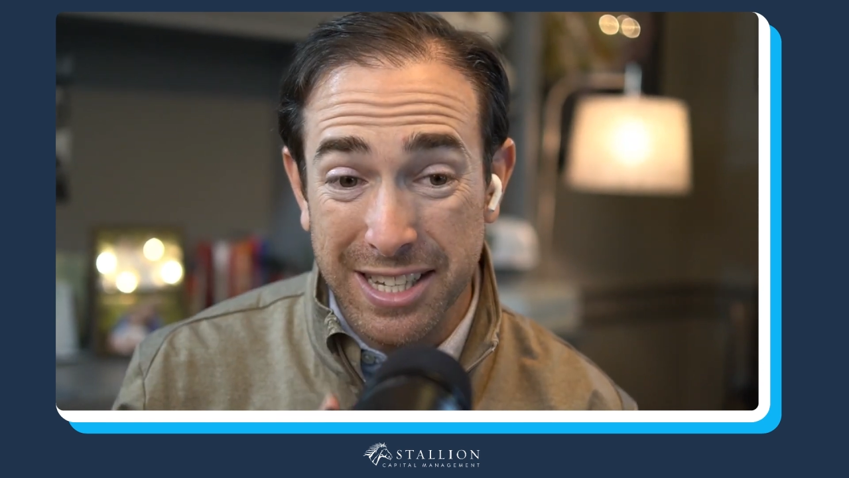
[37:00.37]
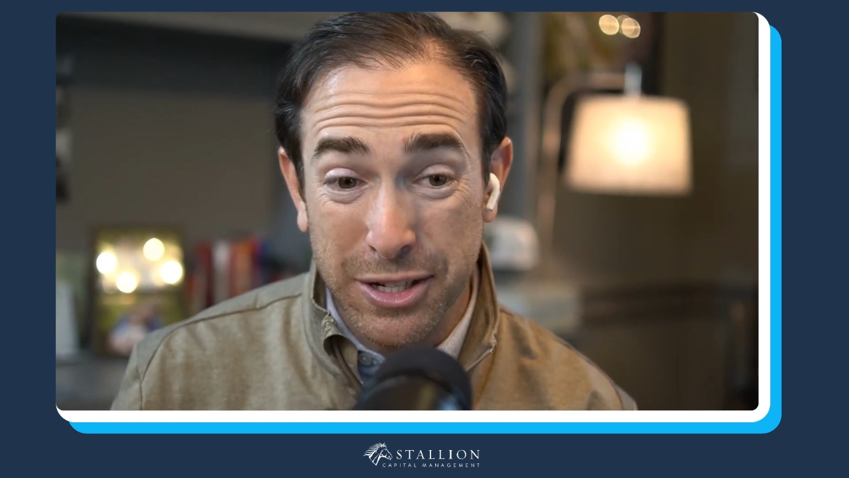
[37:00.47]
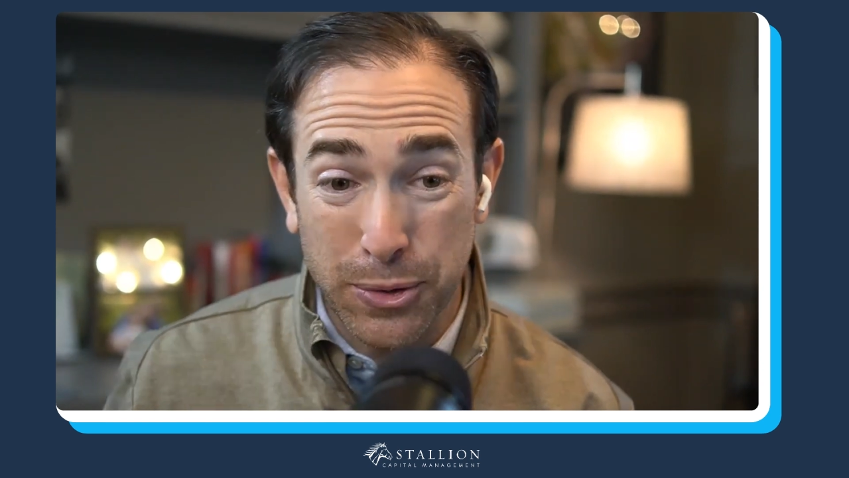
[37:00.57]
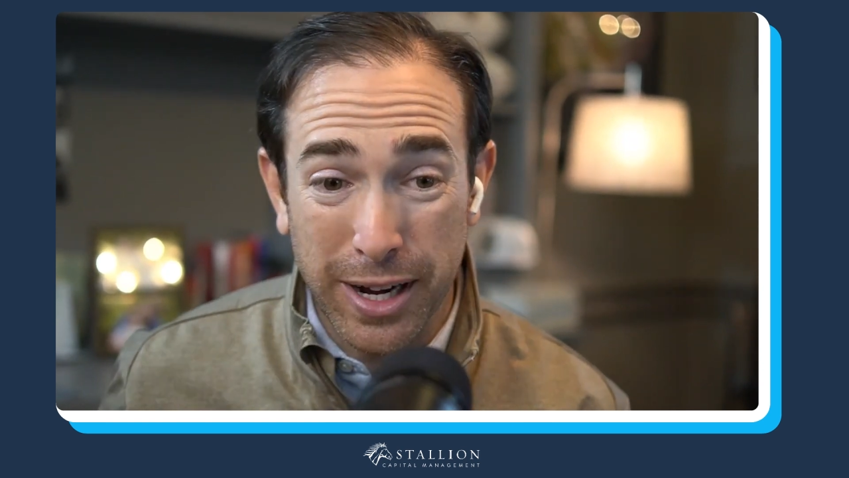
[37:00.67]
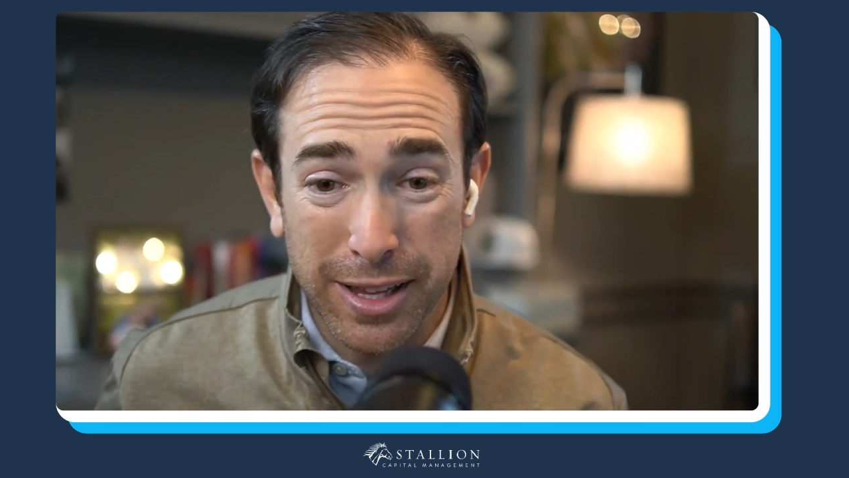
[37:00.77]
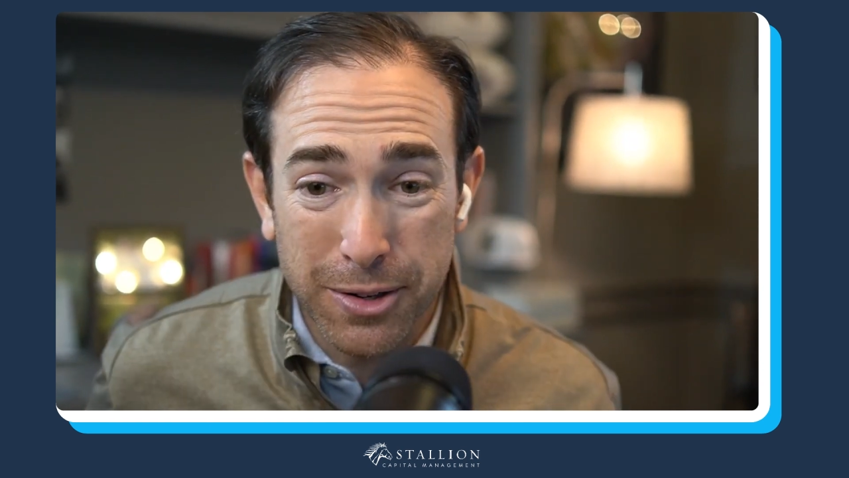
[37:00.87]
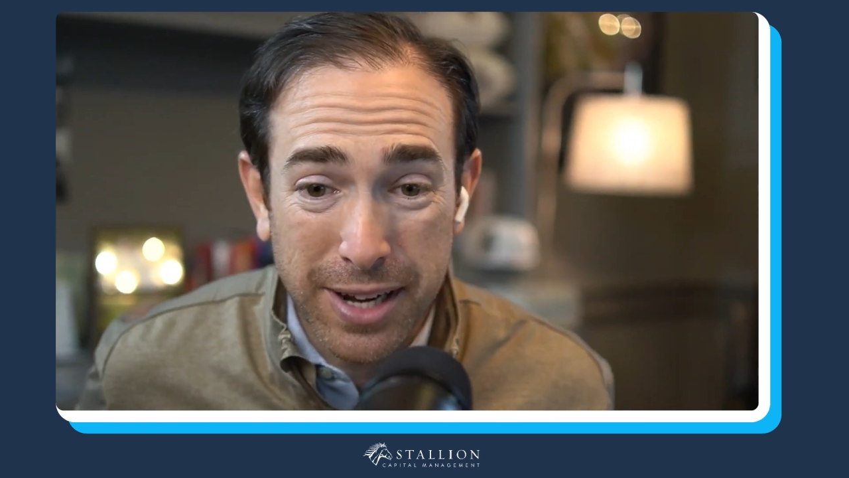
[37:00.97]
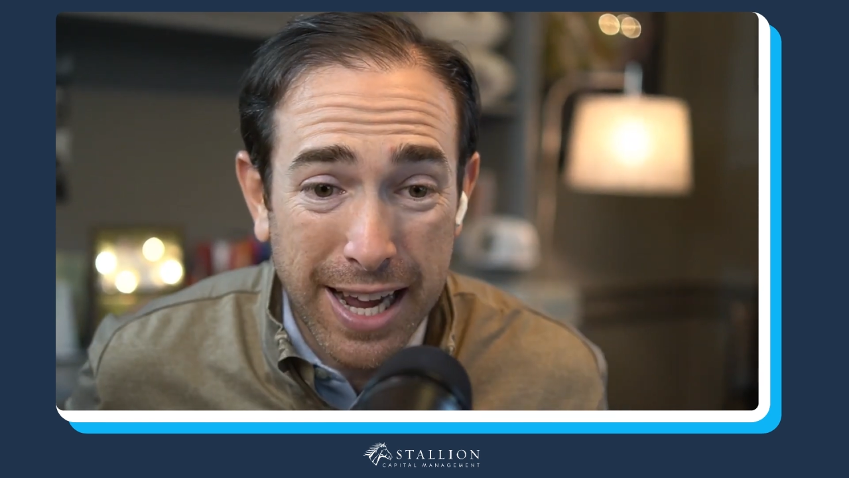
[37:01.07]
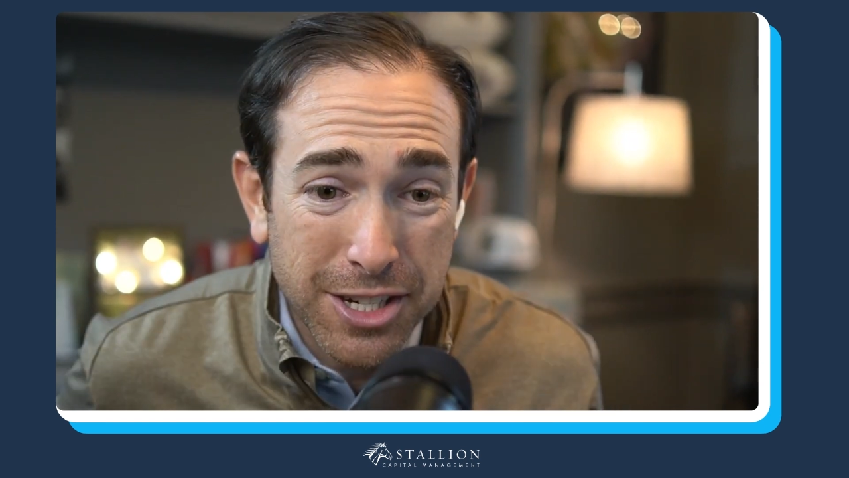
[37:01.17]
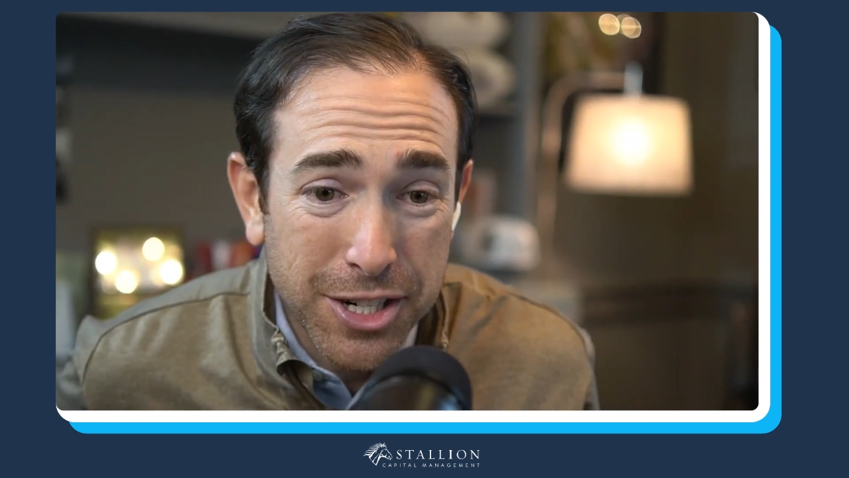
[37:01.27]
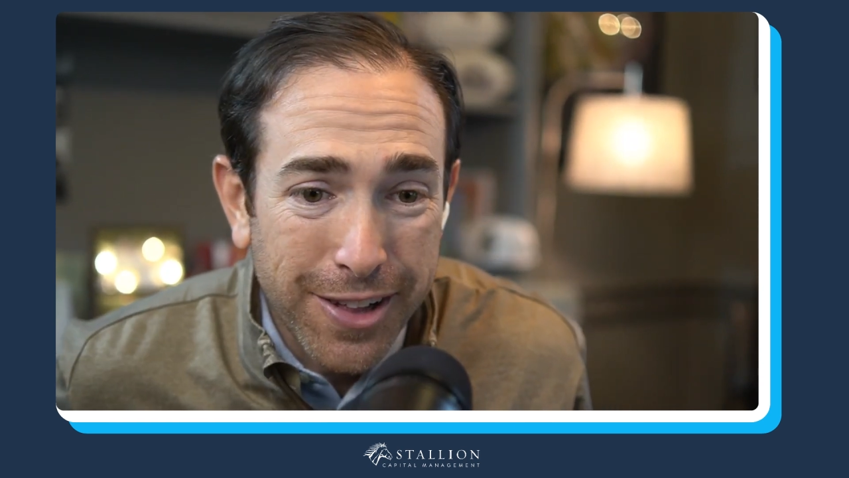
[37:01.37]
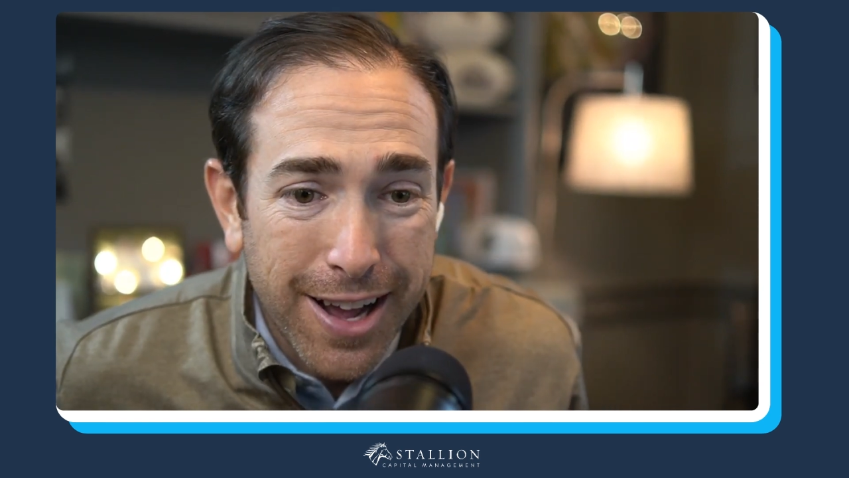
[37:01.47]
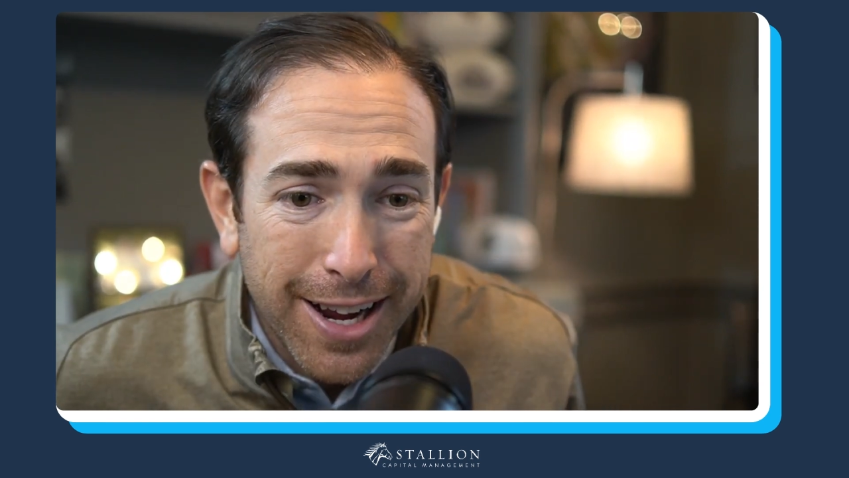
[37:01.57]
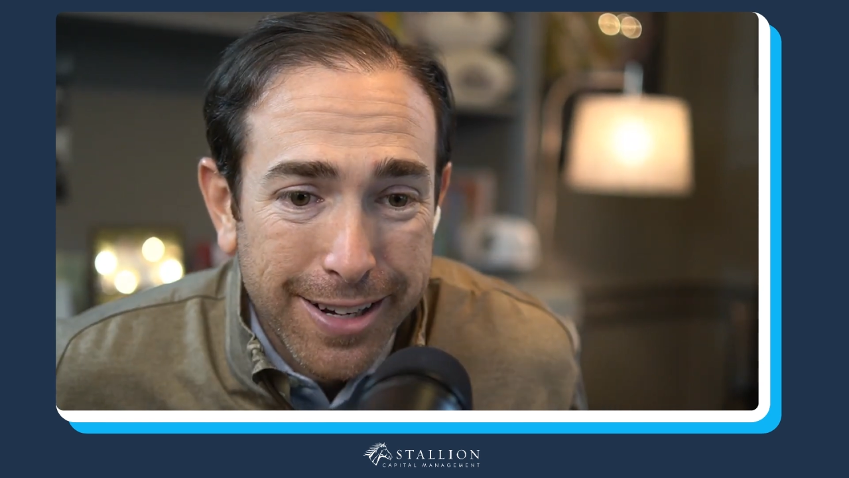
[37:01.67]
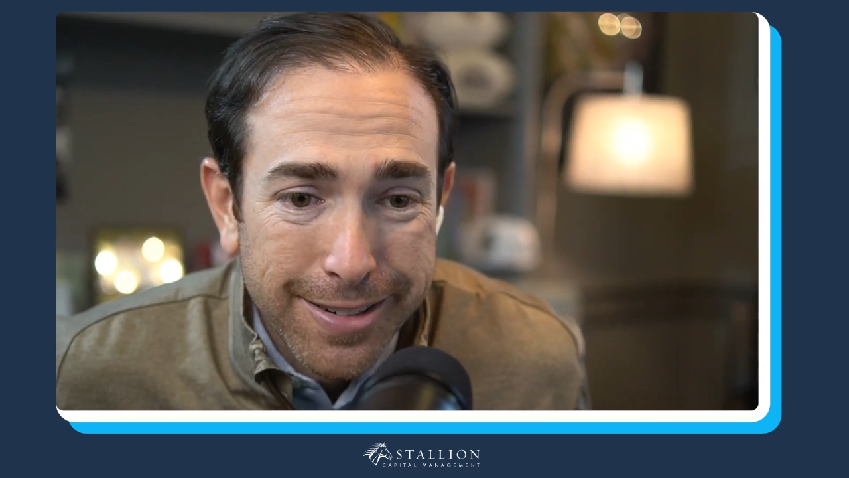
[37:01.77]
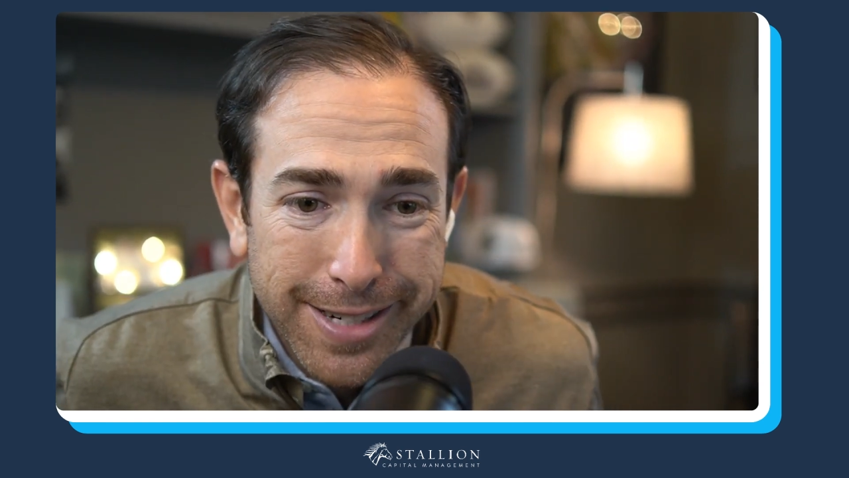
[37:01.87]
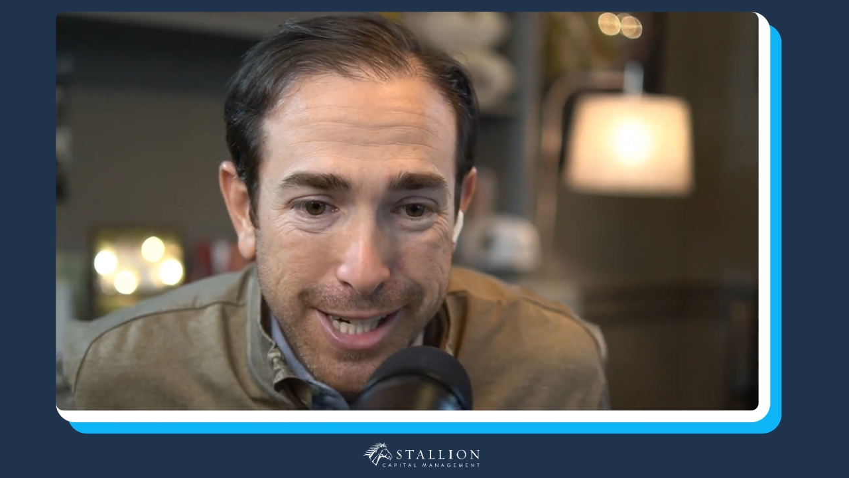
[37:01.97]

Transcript: It's a great little catchy line. It